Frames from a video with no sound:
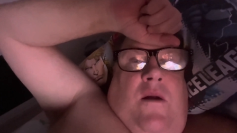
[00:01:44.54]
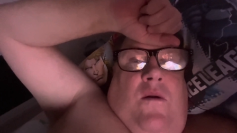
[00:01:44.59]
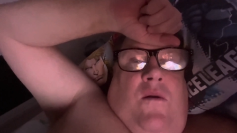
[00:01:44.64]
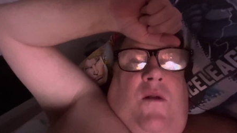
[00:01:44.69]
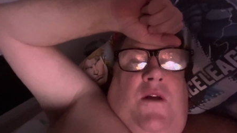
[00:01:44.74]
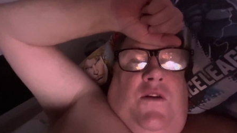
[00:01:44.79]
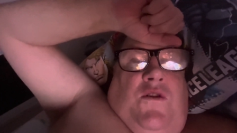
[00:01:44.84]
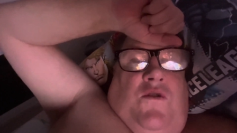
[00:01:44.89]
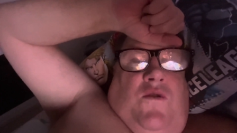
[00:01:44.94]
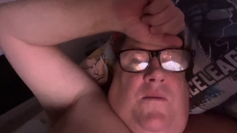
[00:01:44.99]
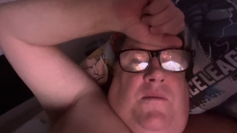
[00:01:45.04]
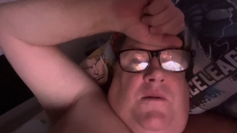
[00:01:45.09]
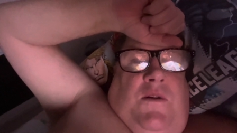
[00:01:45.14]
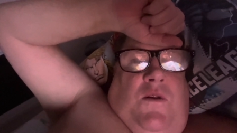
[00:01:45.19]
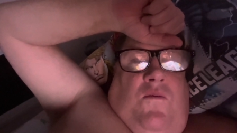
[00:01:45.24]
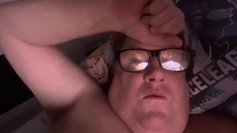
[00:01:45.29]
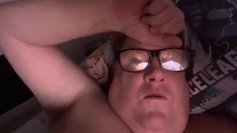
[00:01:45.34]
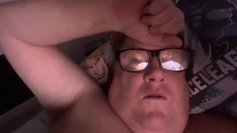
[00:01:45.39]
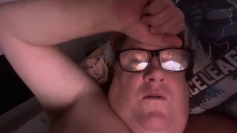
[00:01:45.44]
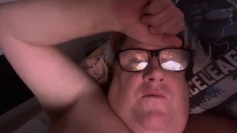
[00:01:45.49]
all those trips to
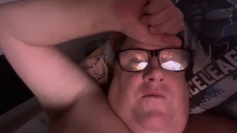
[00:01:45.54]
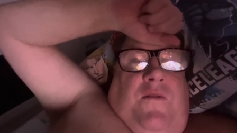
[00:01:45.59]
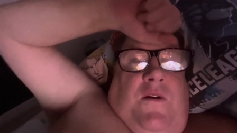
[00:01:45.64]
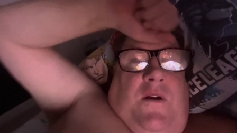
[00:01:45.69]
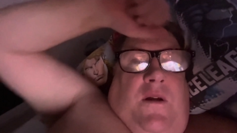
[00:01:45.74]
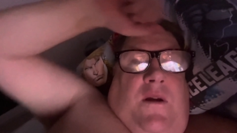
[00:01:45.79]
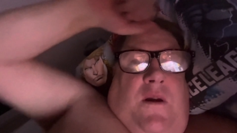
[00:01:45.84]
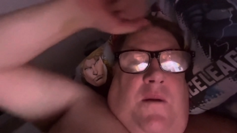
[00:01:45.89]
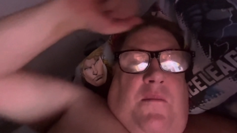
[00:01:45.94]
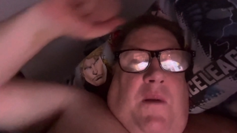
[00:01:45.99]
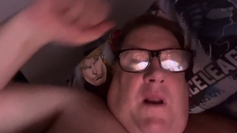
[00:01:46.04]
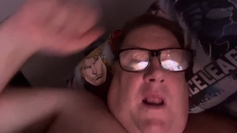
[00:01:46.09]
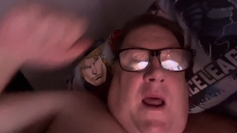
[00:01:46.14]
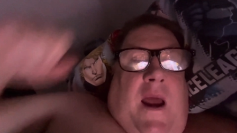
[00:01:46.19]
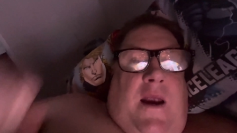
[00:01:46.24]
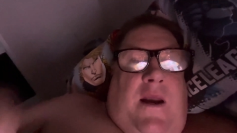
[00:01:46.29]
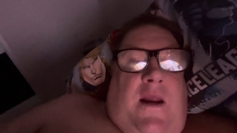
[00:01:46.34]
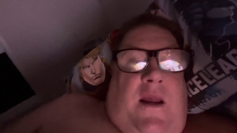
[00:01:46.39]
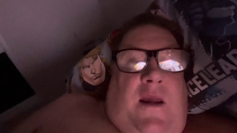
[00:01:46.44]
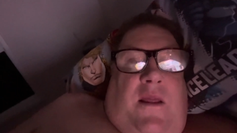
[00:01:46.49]
Woodford and
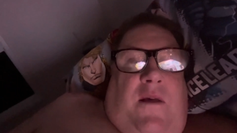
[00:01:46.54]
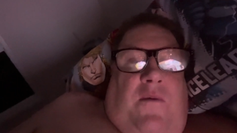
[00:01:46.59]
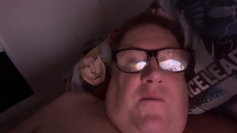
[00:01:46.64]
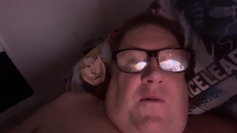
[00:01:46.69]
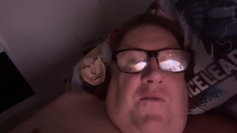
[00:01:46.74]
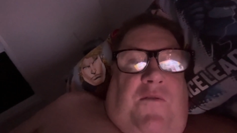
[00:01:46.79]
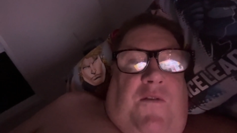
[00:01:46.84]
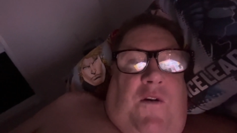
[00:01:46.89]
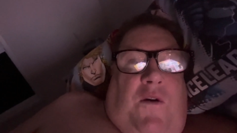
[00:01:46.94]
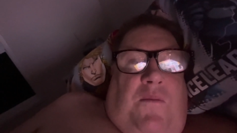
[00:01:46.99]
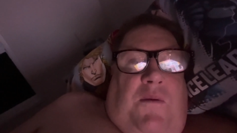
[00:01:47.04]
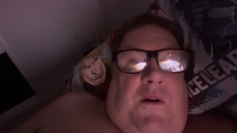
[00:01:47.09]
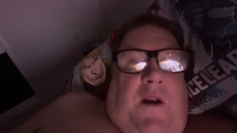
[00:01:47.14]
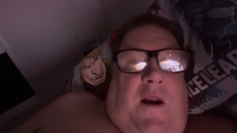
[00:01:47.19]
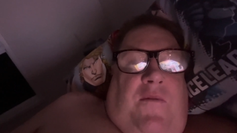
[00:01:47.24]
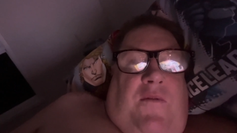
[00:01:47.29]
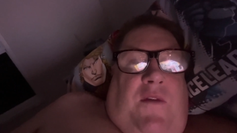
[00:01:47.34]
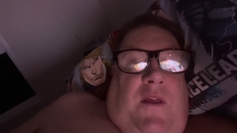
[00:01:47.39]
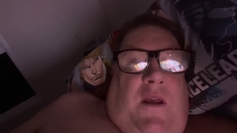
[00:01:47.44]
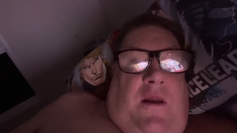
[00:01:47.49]
Mullaney that we filmed and
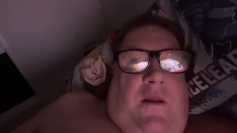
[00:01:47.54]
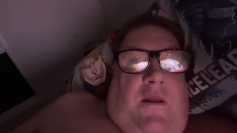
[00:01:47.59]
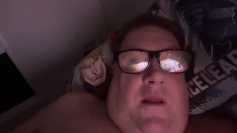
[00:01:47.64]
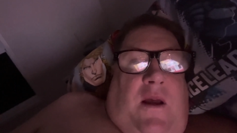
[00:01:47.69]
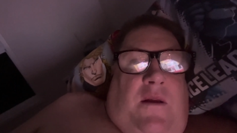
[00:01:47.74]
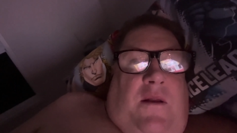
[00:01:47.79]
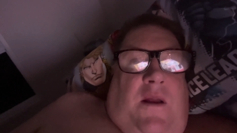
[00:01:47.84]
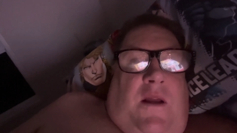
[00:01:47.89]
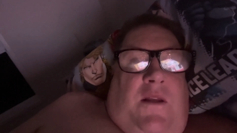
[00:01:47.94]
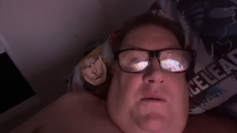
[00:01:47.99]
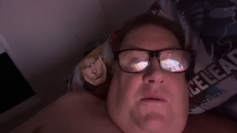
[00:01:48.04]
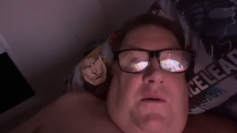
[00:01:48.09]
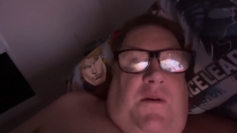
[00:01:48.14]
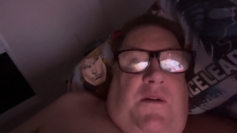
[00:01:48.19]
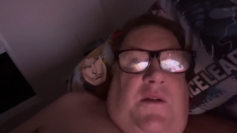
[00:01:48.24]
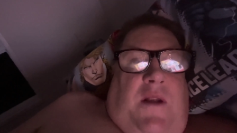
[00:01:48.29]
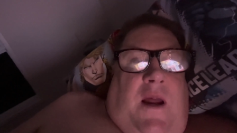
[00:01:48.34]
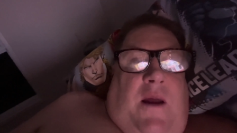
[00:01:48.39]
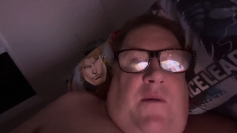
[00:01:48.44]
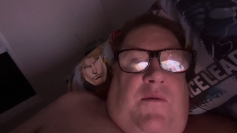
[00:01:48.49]
everything, that's
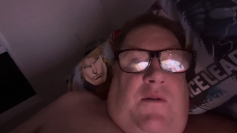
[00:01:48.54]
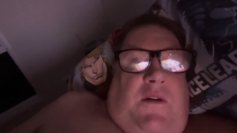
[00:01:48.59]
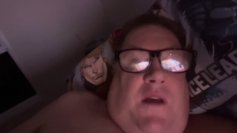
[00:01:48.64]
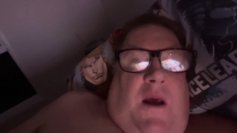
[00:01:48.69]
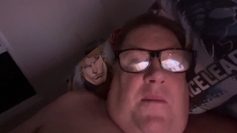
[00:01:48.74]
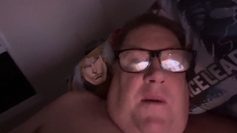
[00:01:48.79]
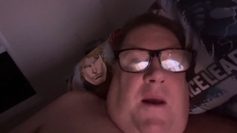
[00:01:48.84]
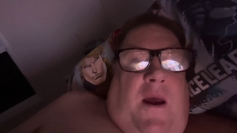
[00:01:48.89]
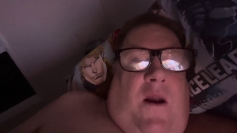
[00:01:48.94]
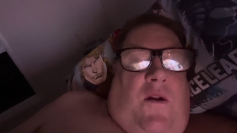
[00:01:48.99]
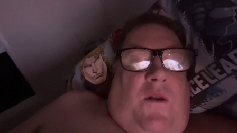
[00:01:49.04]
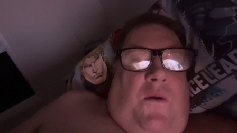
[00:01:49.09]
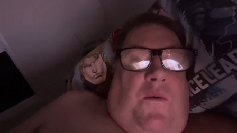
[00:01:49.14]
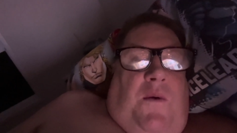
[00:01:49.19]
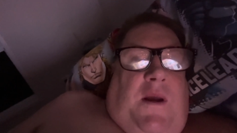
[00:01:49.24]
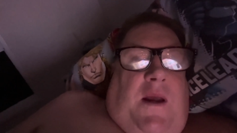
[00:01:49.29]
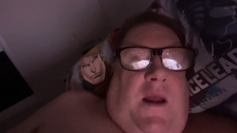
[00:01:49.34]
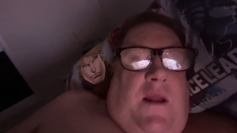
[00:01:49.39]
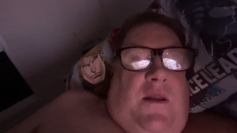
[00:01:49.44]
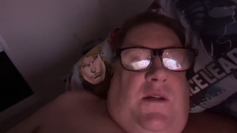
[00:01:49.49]
because Dad was coming out on the
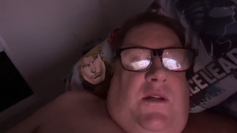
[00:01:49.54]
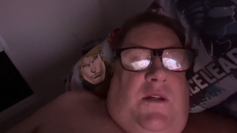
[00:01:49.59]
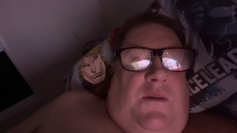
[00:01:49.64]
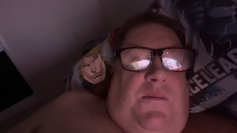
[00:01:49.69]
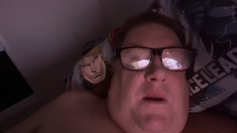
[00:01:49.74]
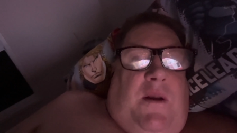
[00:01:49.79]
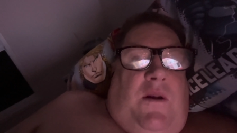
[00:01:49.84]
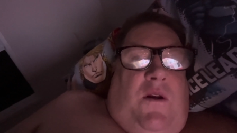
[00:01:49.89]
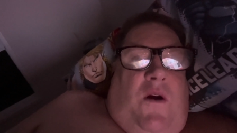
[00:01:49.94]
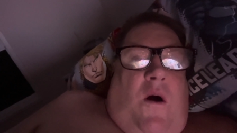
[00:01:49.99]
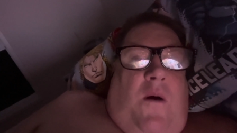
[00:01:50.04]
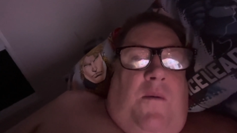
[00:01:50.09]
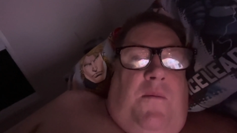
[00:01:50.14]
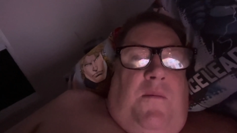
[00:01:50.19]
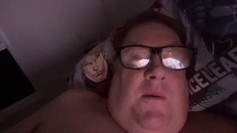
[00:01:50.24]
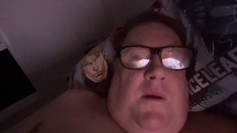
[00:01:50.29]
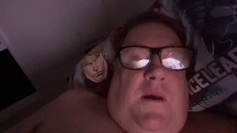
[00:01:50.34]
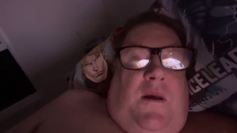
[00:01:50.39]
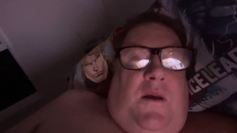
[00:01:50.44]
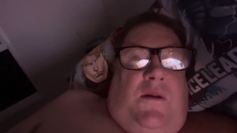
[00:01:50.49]
weekends to spend time with
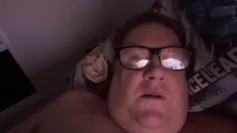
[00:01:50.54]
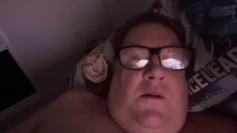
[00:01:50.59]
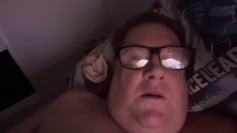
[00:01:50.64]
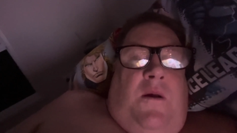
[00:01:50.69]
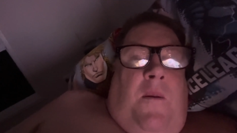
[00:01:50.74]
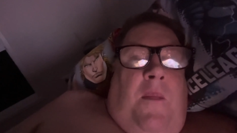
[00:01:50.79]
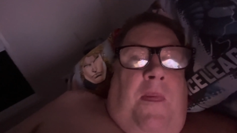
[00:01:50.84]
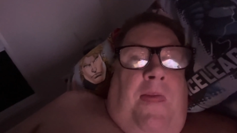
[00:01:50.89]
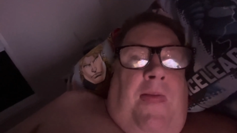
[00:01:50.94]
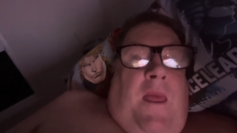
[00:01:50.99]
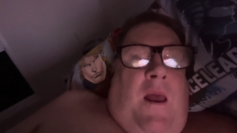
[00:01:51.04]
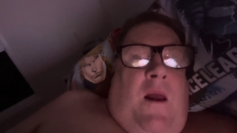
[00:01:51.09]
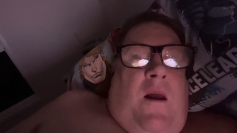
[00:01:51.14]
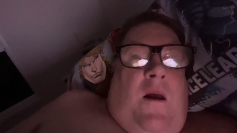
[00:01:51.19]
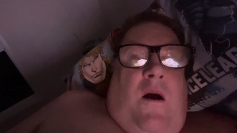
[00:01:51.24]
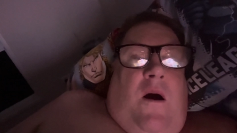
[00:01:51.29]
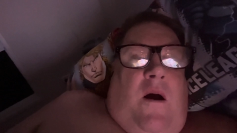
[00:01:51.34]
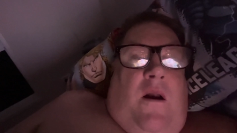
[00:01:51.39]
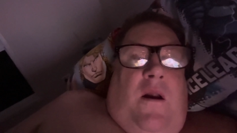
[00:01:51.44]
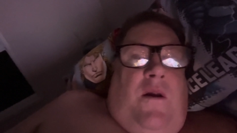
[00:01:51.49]
me because
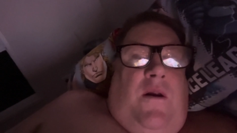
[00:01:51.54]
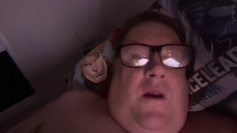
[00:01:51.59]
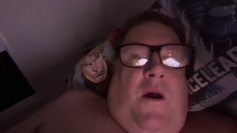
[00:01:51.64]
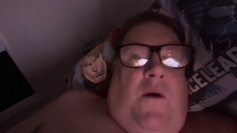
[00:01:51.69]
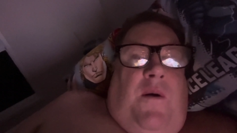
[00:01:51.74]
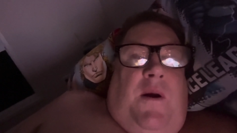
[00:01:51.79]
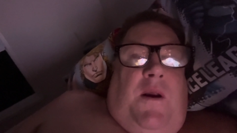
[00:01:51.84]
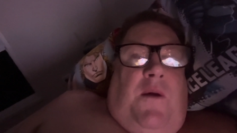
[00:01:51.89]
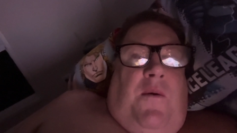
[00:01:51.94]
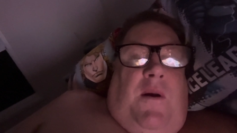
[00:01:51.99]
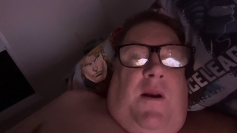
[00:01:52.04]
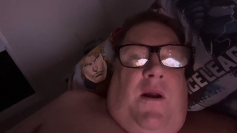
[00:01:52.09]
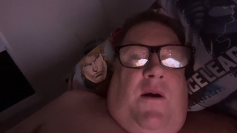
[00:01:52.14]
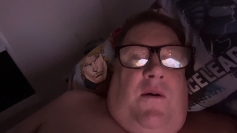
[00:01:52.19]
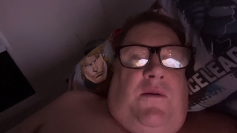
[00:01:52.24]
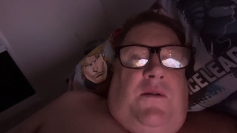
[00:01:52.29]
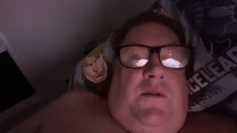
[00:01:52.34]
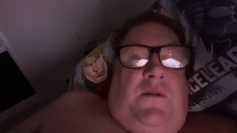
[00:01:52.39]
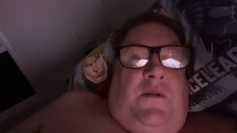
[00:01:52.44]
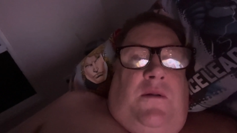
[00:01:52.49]
I don't know anyone
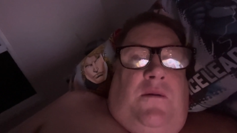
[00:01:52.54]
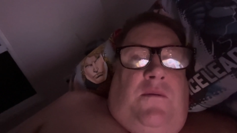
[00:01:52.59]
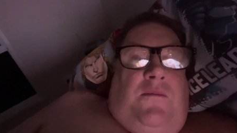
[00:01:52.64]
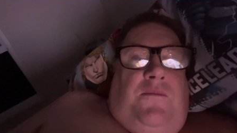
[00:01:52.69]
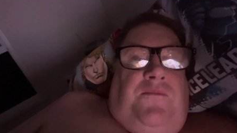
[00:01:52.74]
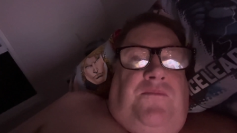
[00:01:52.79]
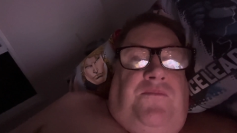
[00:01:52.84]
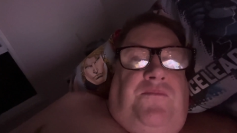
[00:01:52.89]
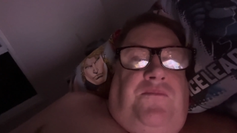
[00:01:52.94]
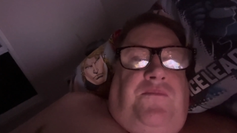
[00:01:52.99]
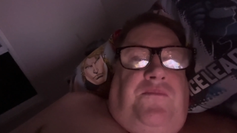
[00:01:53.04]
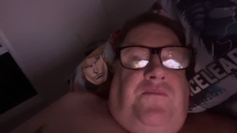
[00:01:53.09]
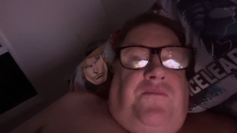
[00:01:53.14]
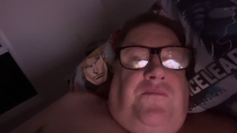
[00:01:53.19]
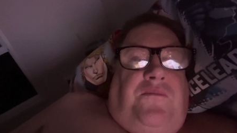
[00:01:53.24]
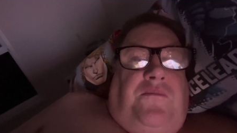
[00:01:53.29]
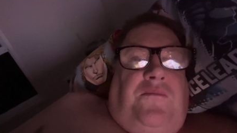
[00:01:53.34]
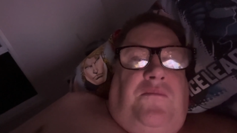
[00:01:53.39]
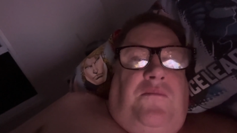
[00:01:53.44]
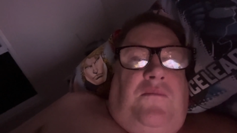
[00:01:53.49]
else.
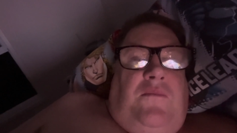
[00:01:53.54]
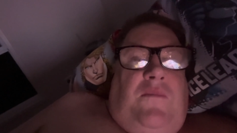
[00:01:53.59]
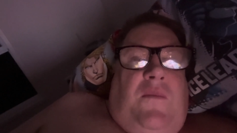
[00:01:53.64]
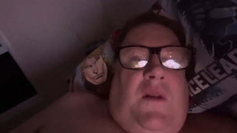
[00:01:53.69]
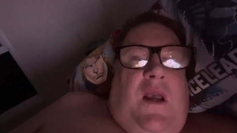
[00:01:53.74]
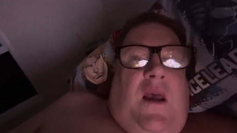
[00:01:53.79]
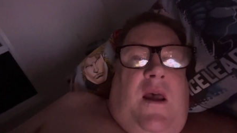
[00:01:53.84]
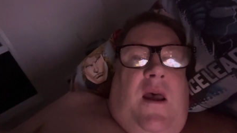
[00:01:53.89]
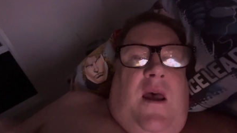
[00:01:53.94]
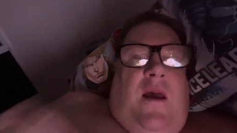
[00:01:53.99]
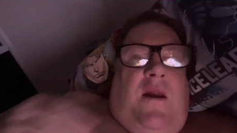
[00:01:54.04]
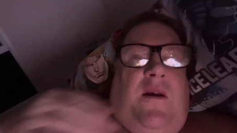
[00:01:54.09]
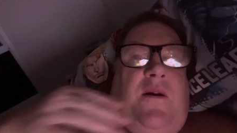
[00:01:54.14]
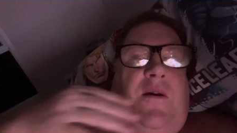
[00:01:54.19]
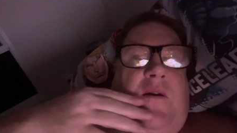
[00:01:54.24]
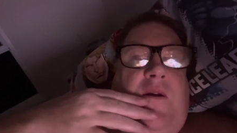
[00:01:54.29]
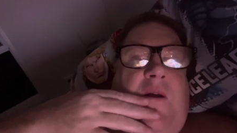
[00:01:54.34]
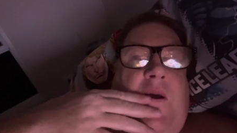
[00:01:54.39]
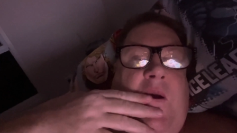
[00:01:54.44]
And